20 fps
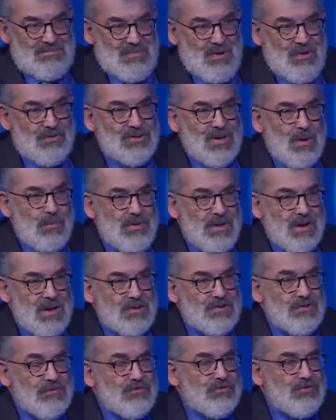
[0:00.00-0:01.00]
If something
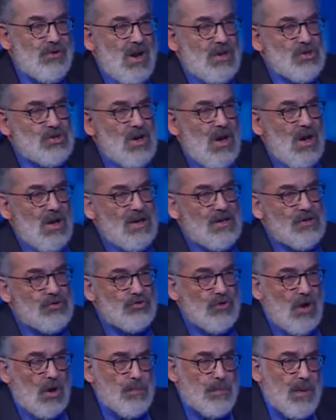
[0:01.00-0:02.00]
isn't fragile,
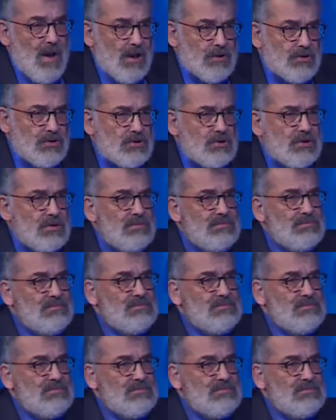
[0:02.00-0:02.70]
it's robust.